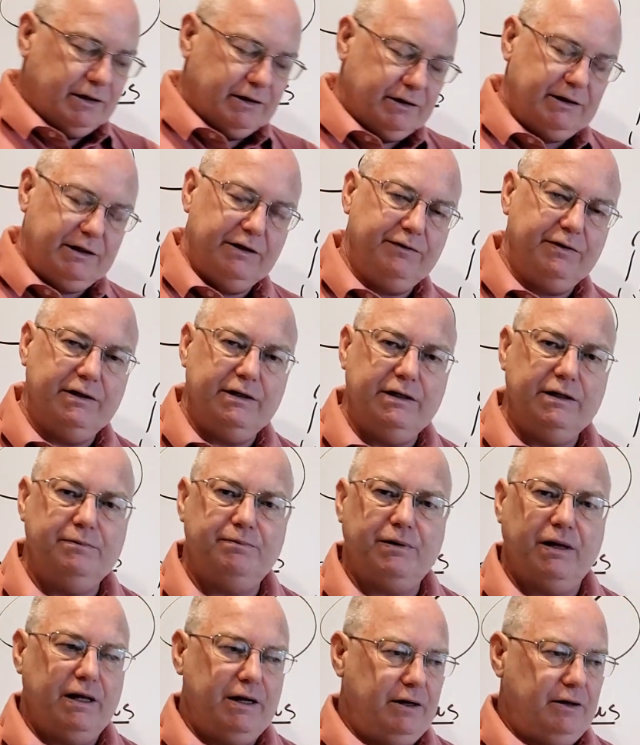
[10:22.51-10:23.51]
DVD
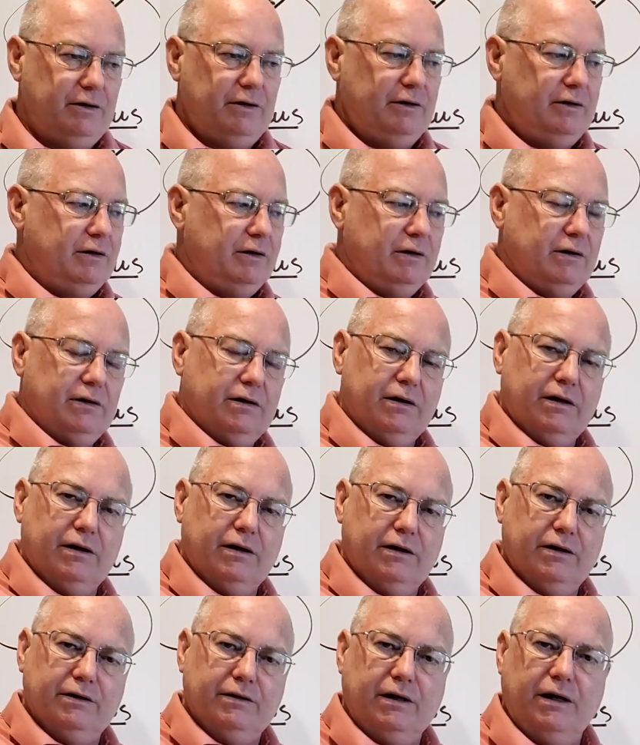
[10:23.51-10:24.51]
player,
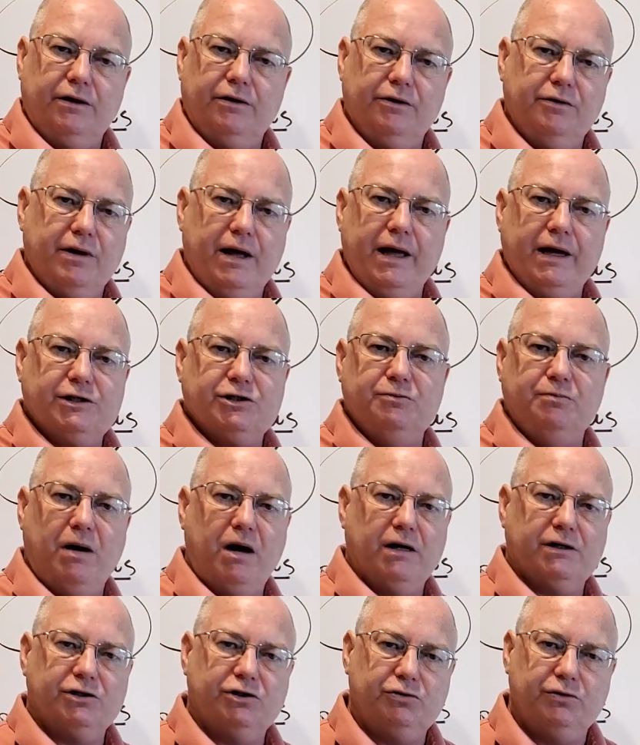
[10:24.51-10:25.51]
I don't know,
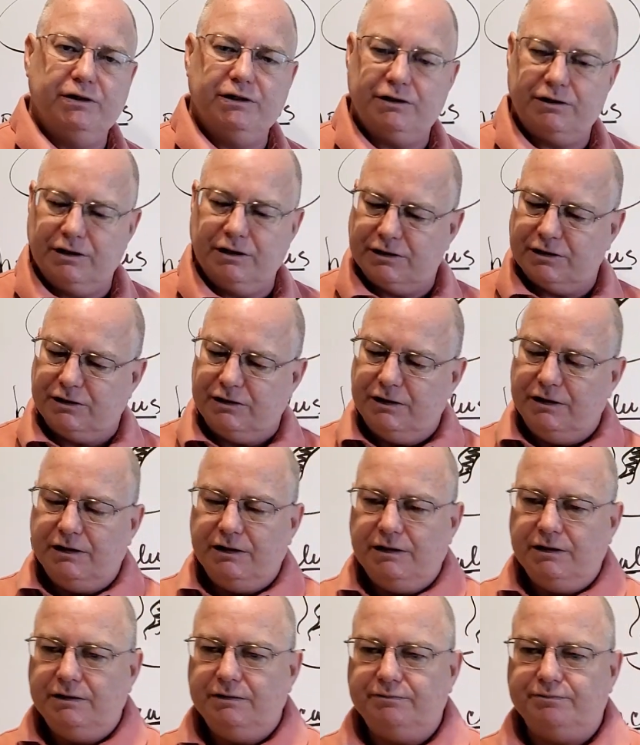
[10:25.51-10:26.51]
Xbox
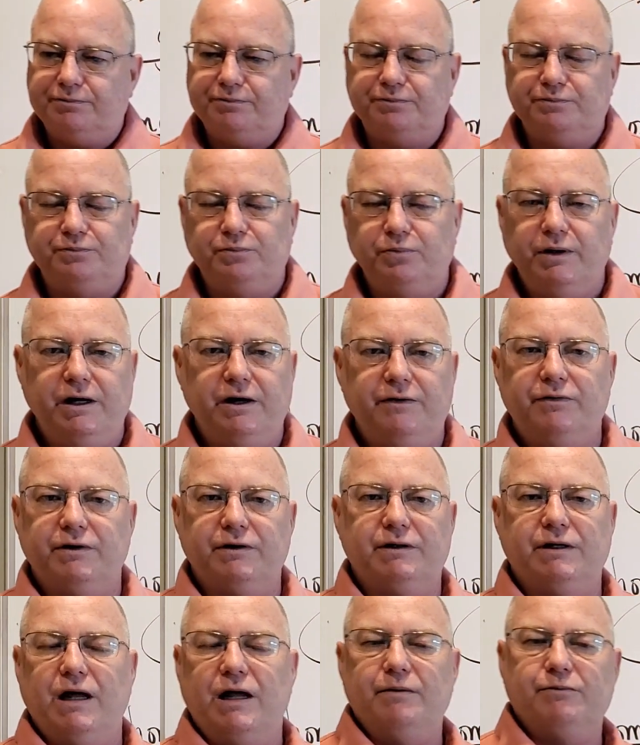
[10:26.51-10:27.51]
360, whatever
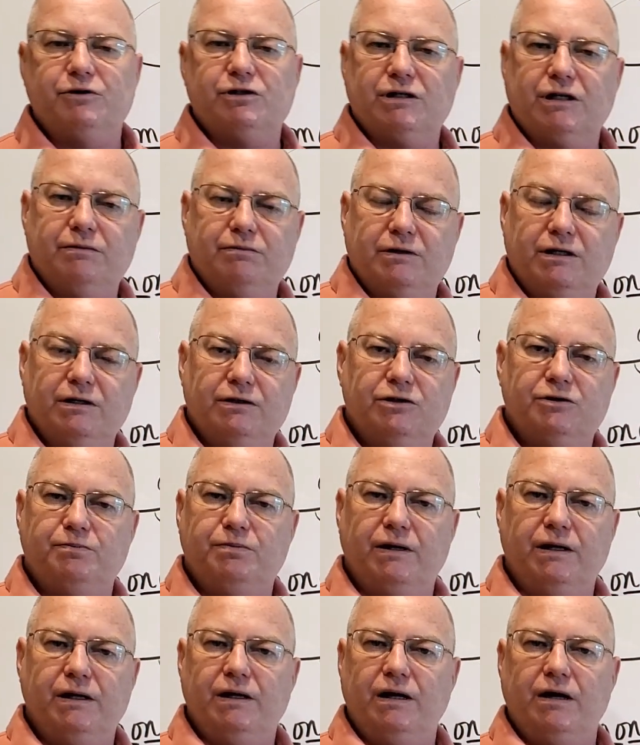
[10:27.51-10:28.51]
games kids
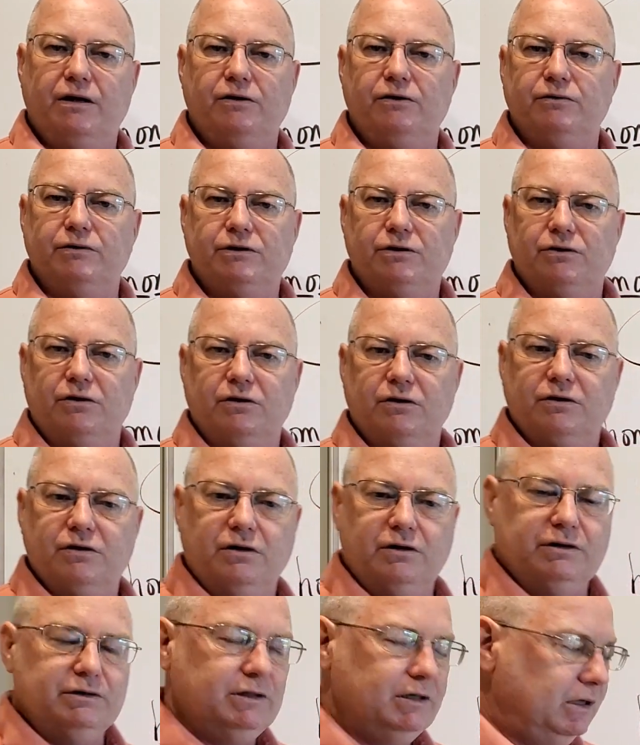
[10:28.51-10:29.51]
play, I don't know what they're all
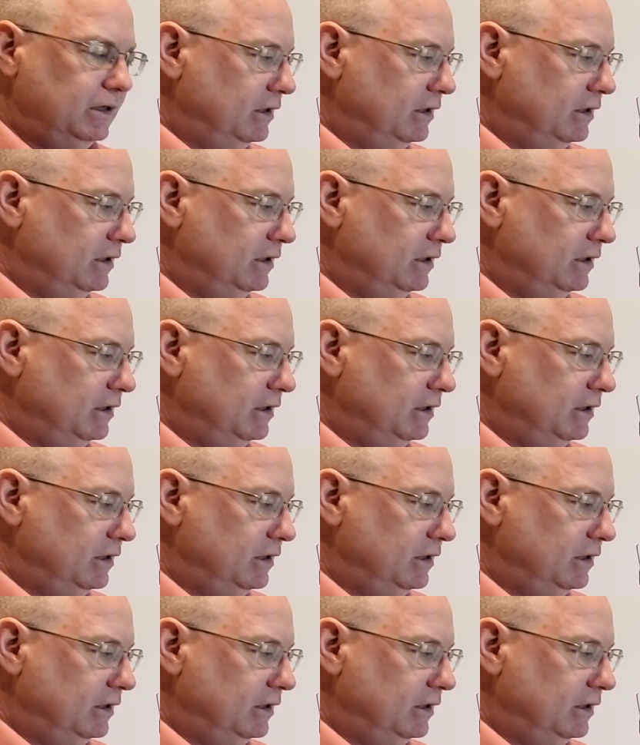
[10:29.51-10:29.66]
called.